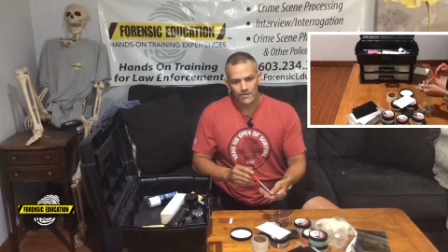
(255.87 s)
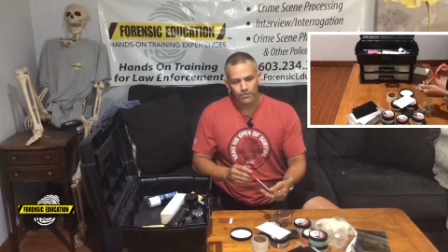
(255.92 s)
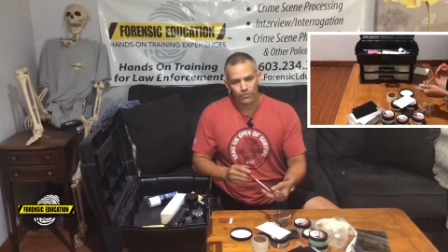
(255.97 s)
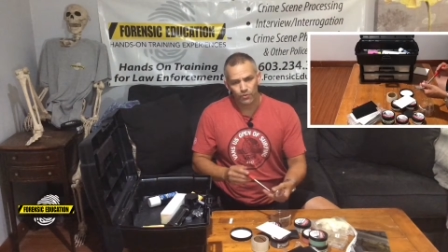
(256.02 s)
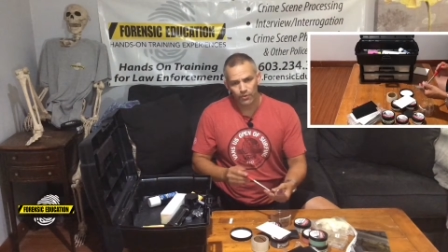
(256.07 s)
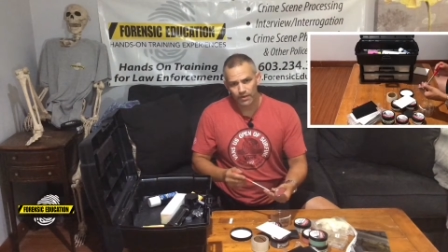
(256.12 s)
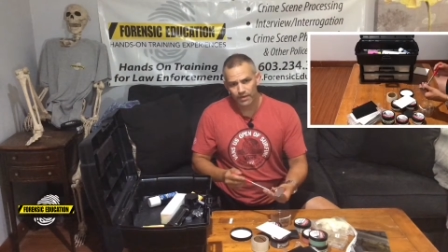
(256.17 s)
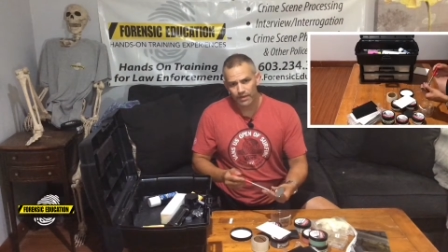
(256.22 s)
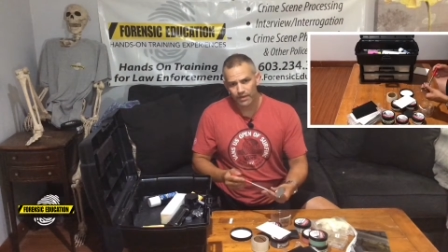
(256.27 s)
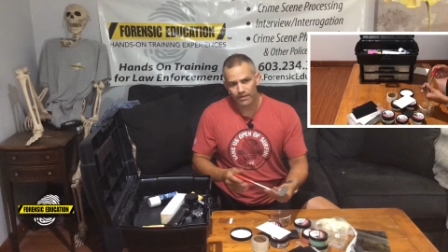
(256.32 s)

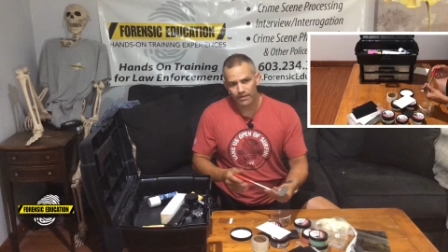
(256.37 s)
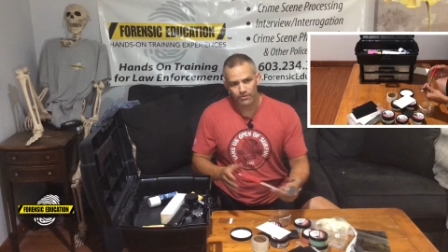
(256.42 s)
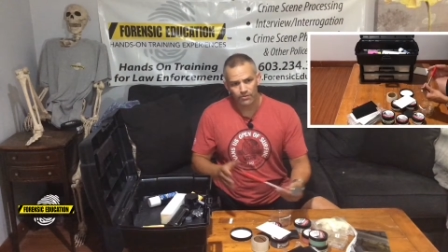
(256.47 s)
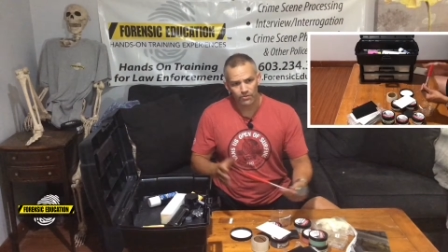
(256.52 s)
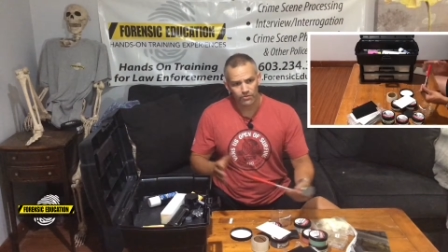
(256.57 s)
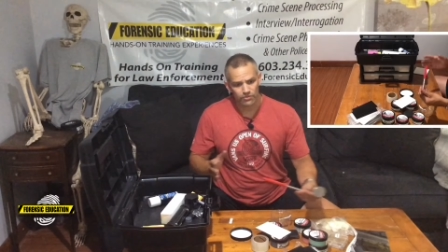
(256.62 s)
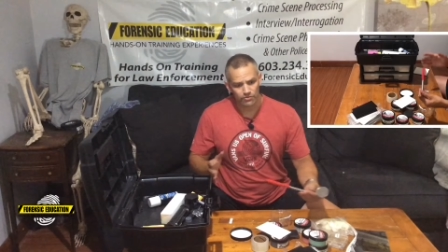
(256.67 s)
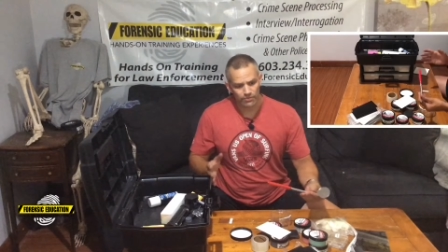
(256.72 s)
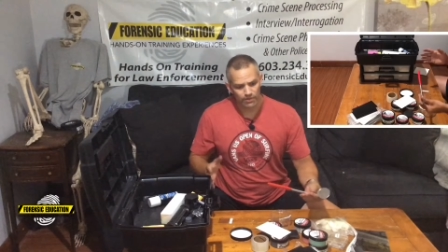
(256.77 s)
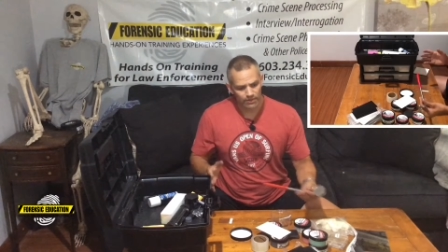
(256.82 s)
door
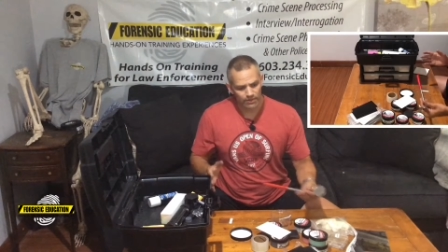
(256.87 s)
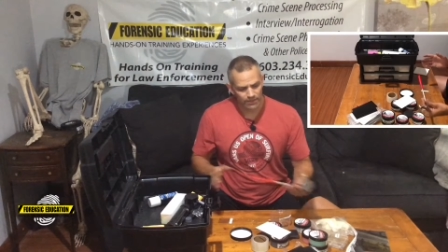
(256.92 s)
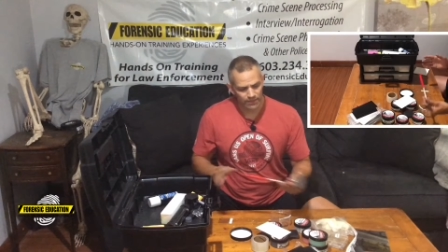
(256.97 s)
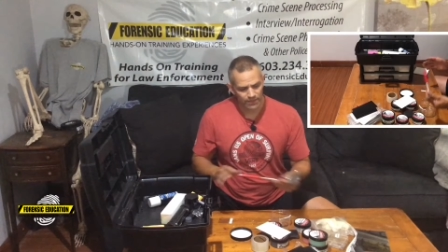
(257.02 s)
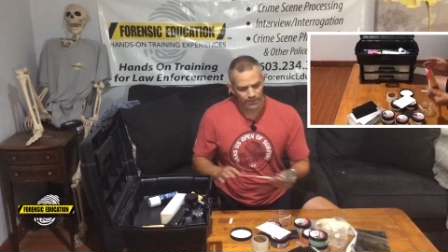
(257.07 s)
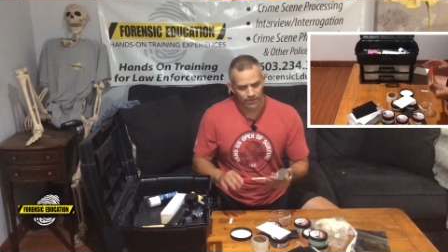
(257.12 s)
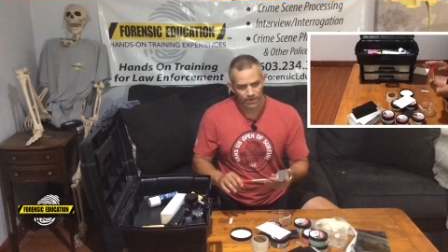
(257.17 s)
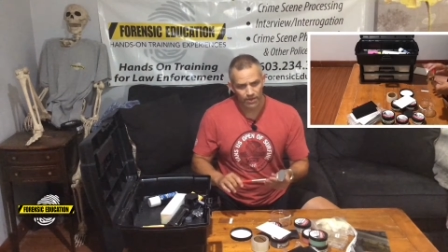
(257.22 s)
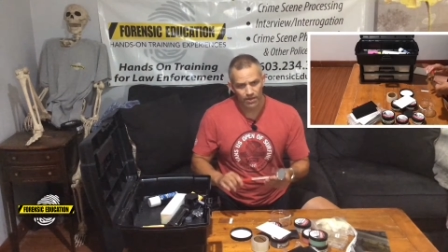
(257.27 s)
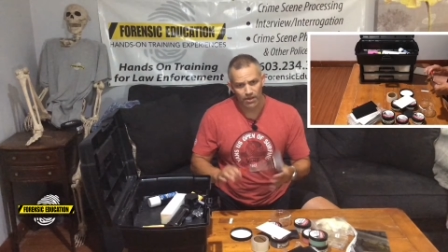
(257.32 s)
handles or
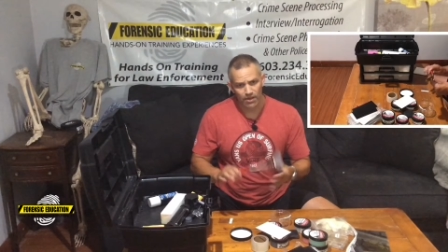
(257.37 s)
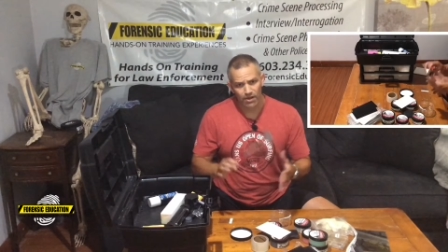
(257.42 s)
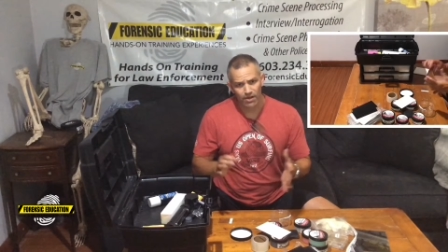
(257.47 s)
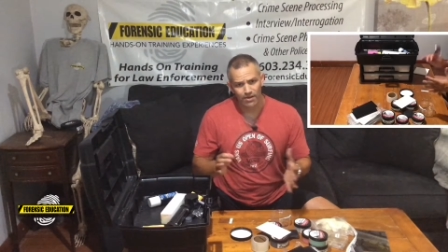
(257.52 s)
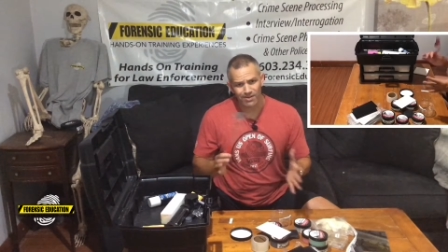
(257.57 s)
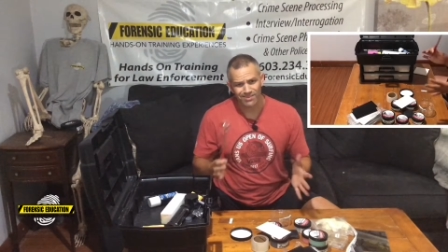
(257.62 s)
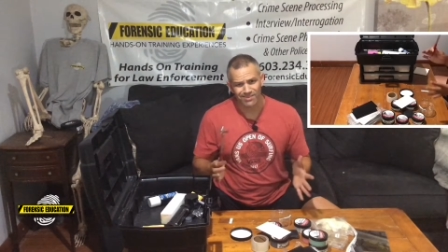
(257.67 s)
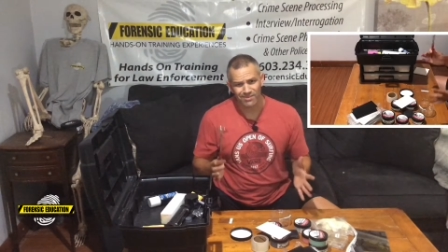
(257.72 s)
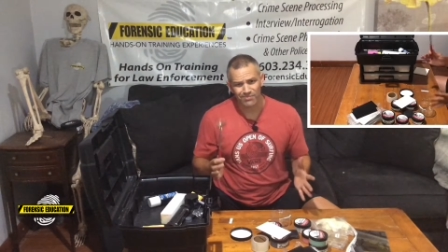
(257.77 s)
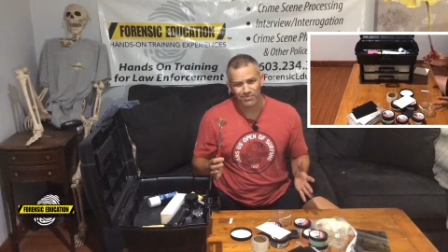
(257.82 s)
underneath a
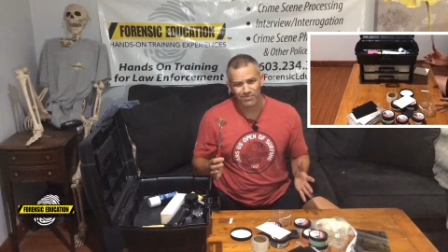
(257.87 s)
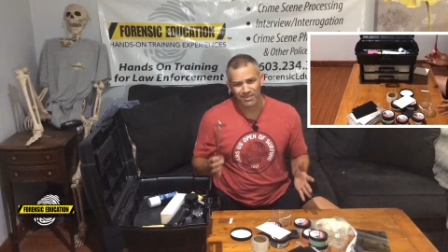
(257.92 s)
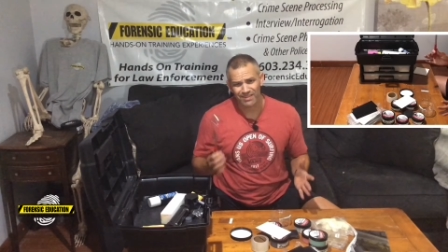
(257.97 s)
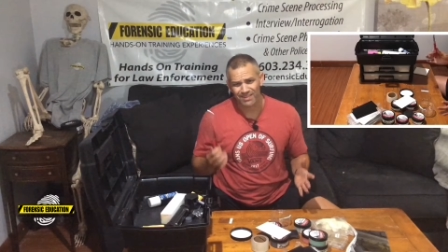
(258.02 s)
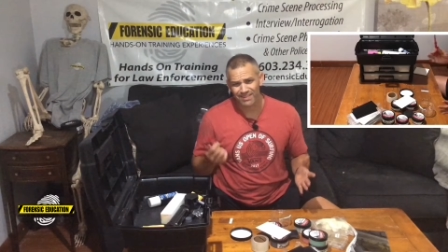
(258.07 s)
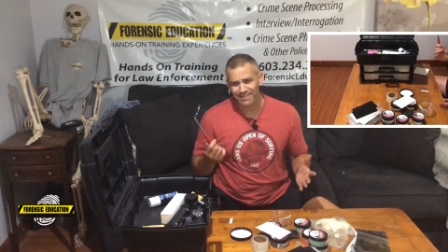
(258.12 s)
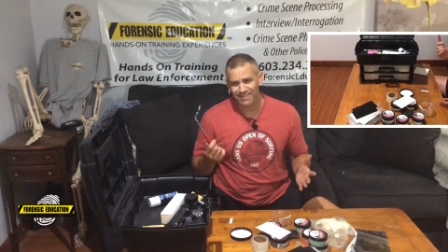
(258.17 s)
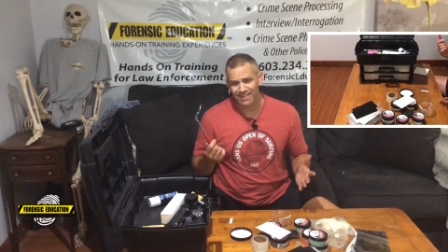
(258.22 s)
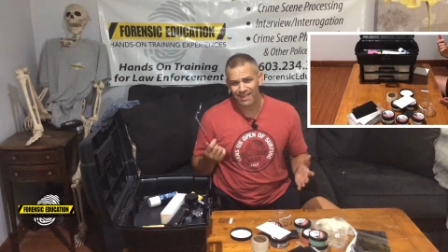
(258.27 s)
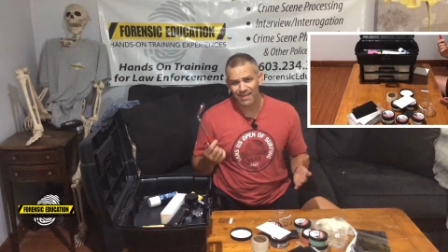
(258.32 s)
car, something
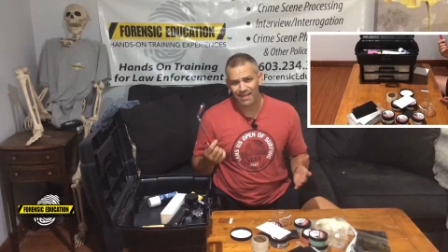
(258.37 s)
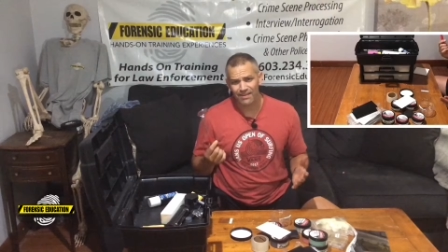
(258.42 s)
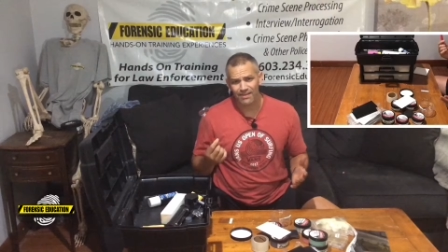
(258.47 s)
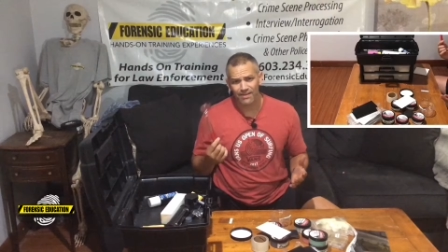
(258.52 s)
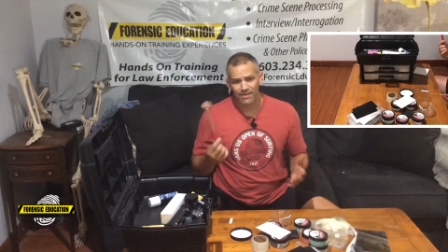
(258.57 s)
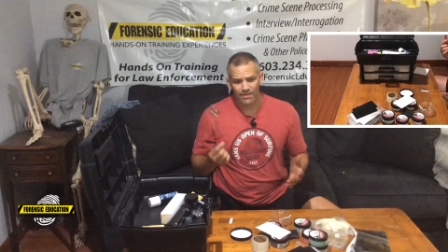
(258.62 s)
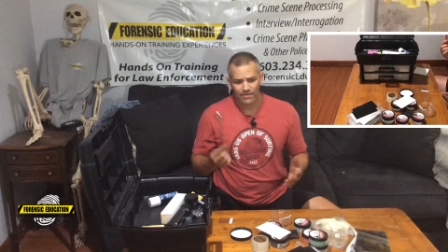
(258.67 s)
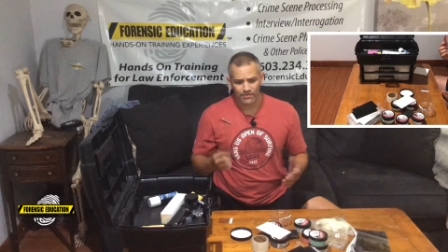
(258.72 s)
like that.